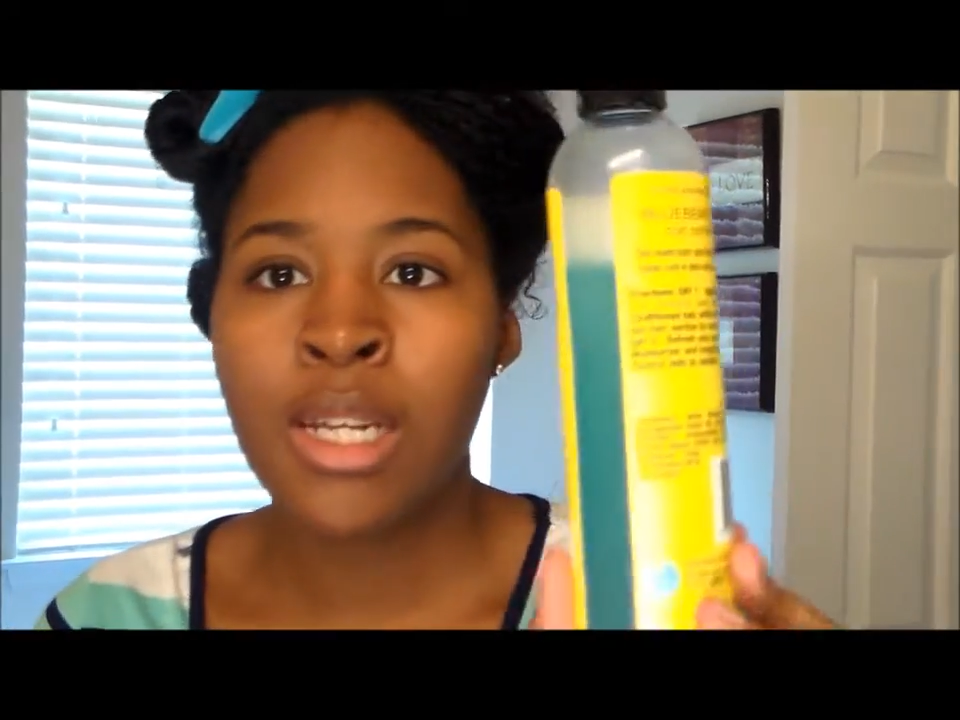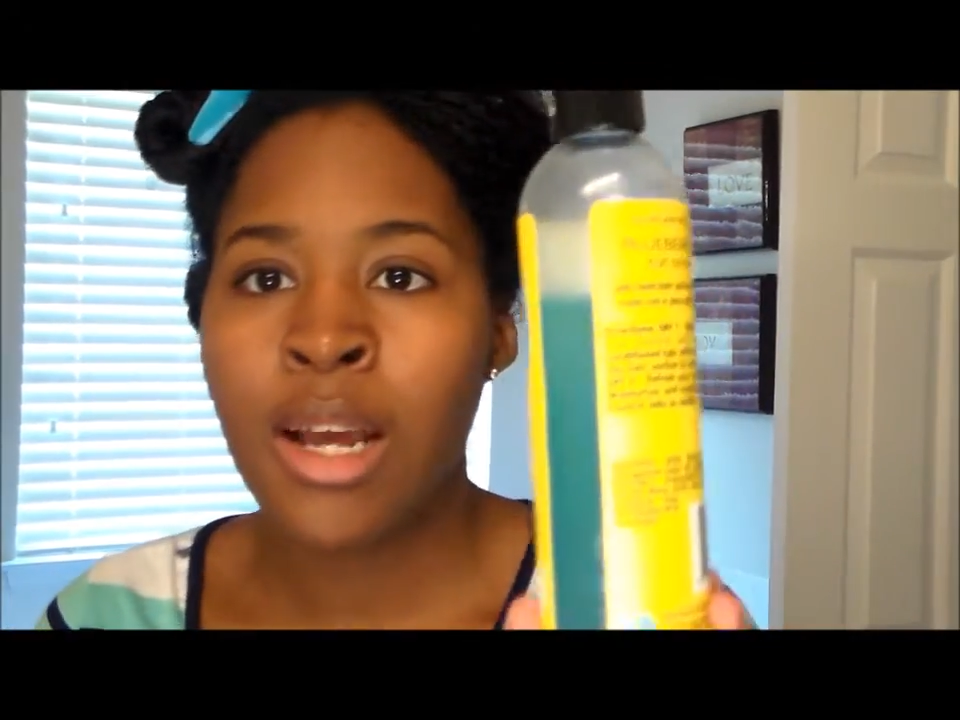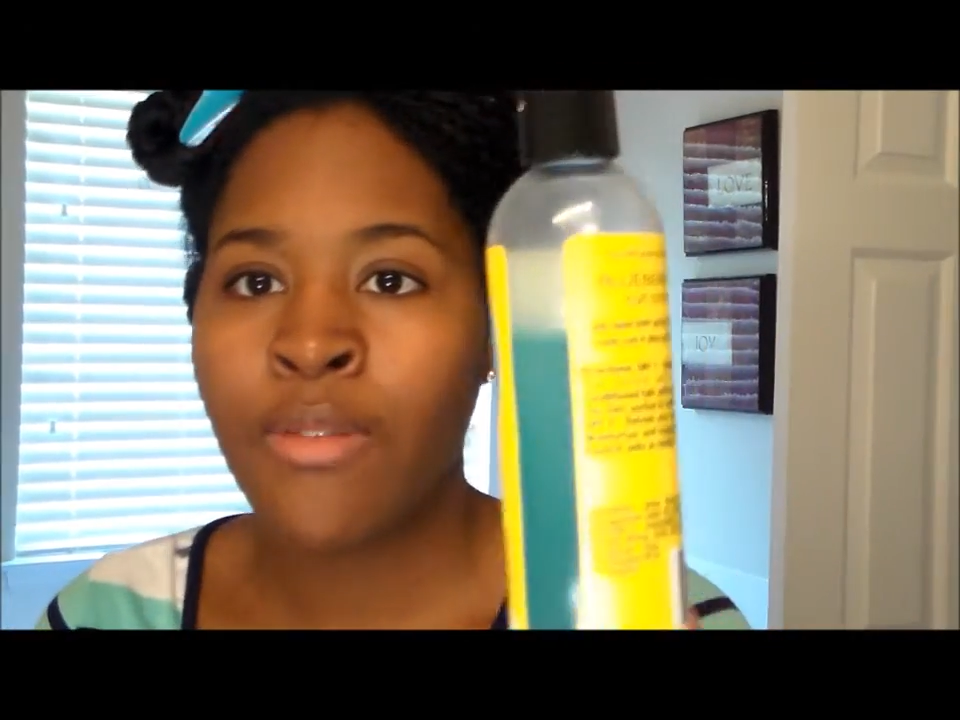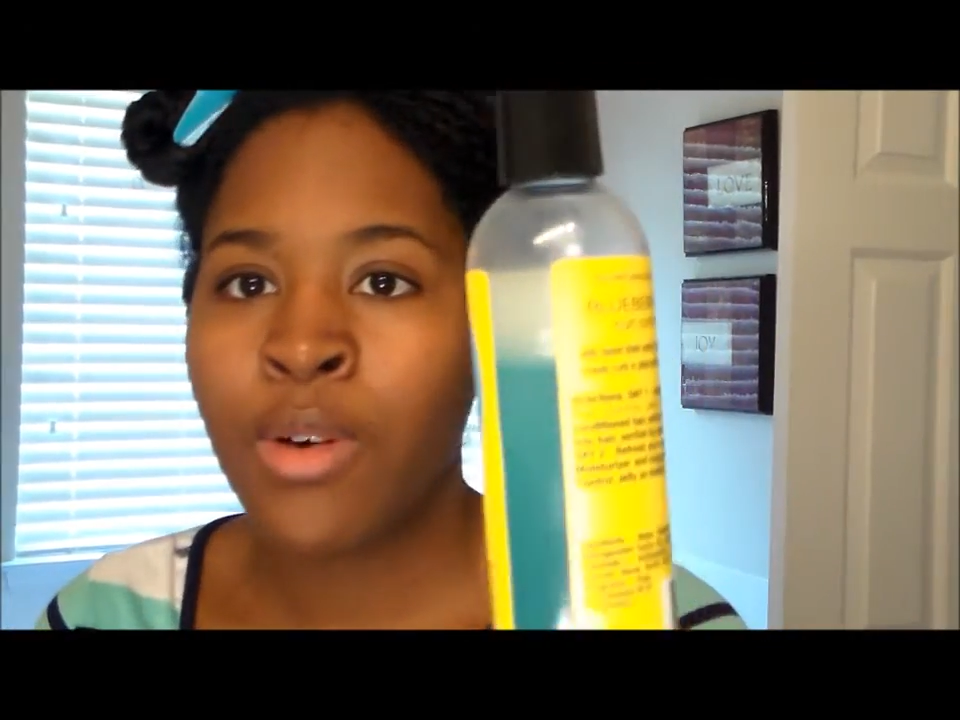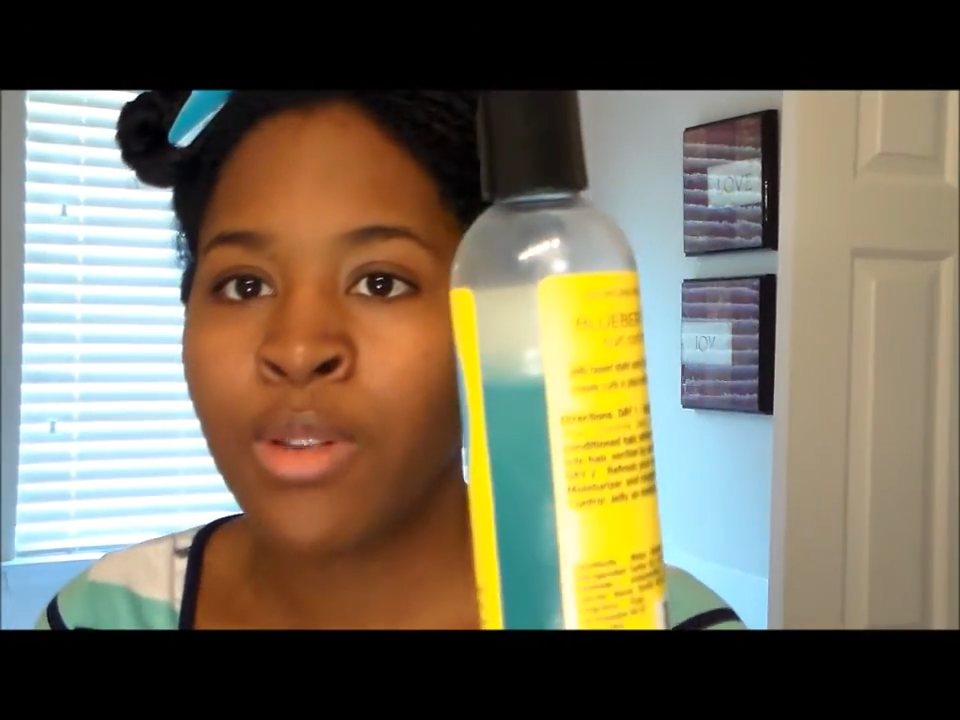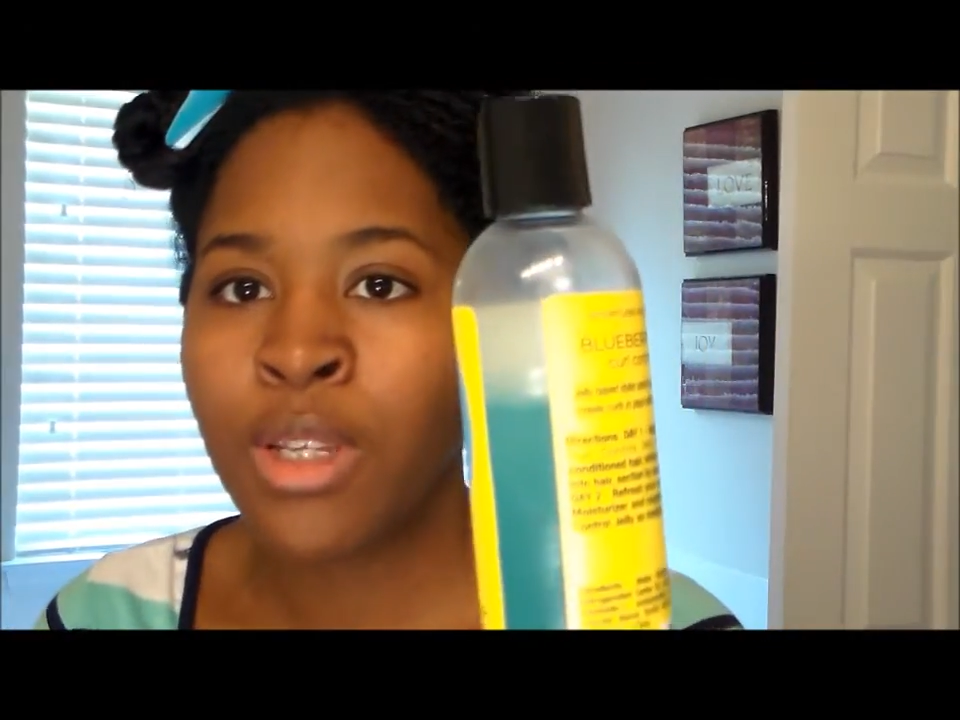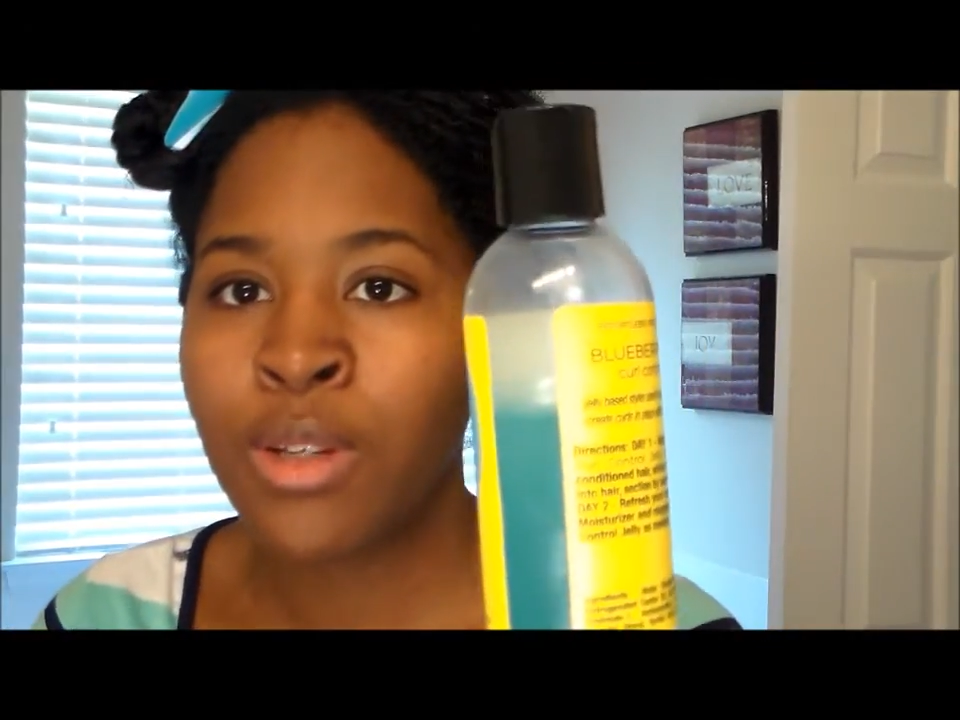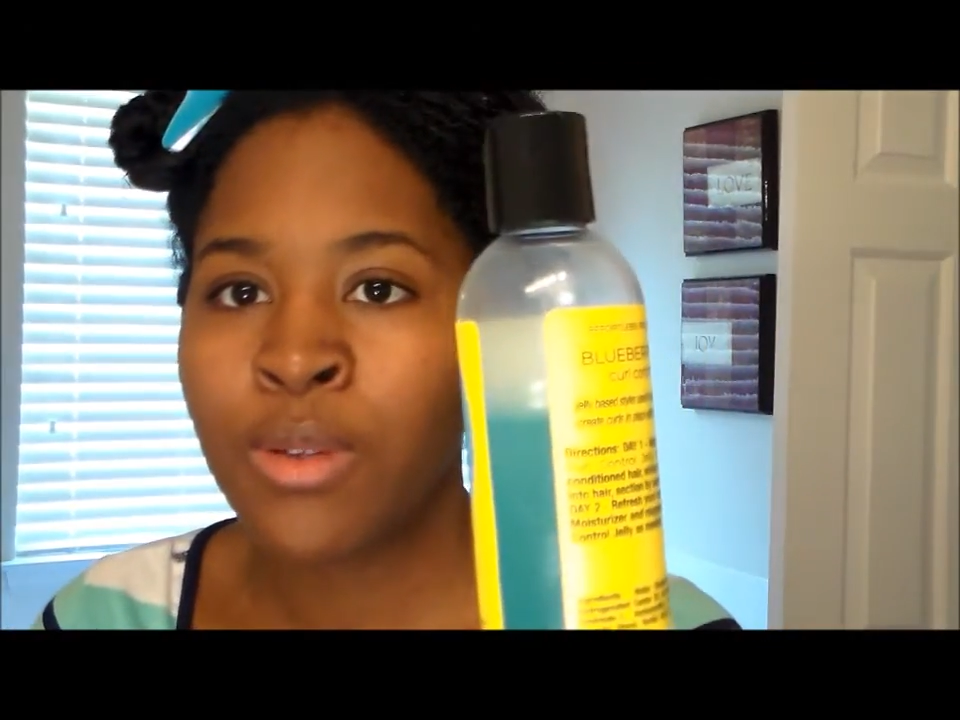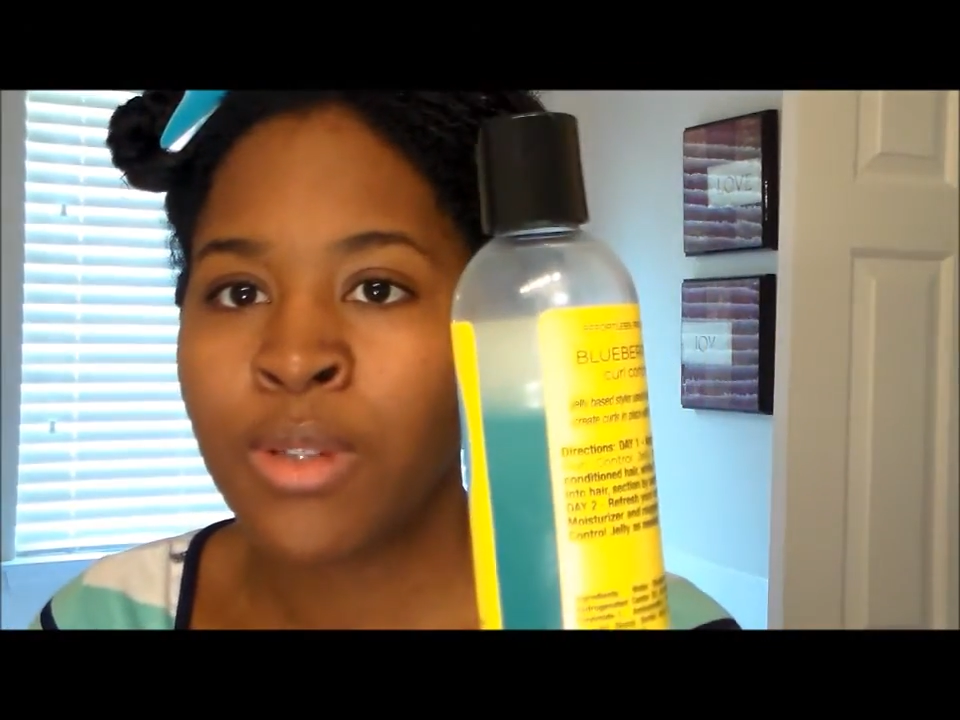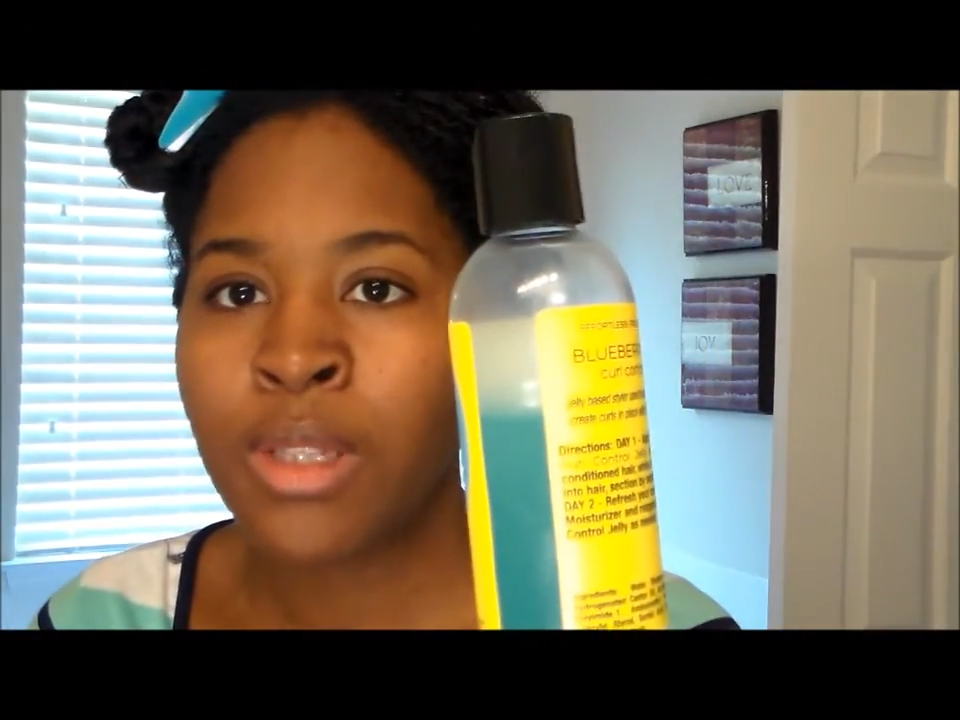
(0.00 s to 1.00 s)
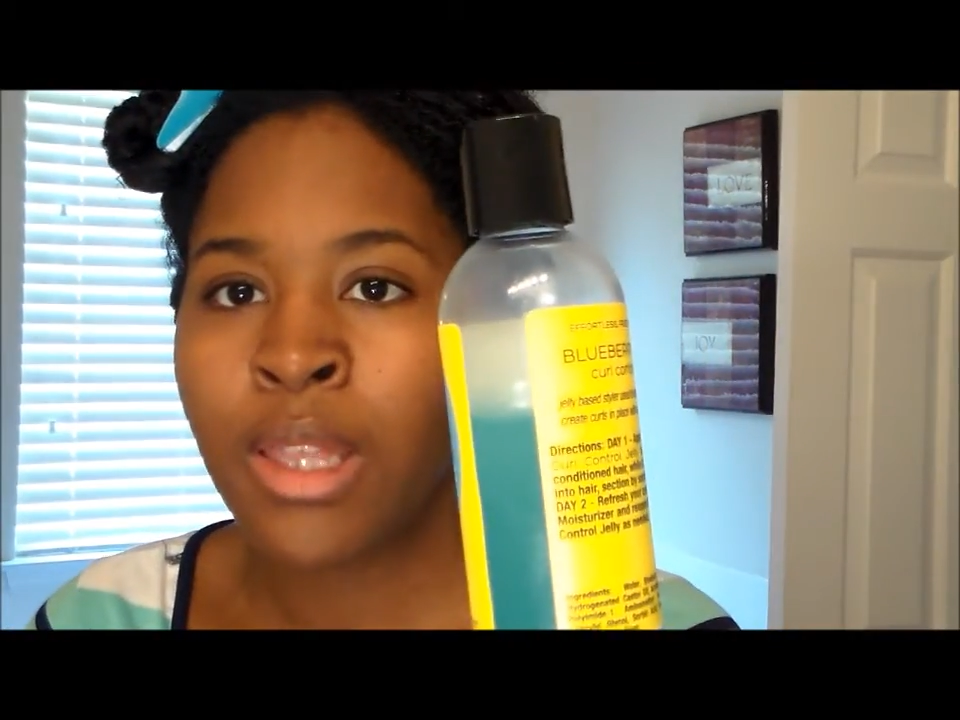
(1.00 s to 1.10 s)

and I've only used